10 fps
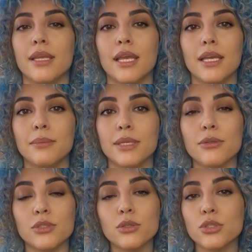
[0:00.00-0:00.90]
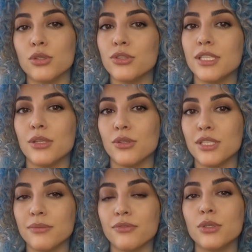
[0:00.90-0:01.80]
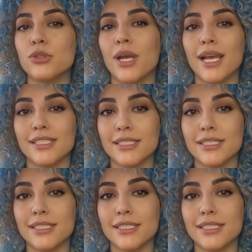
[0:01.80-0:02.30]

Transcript: If you use a cream for dry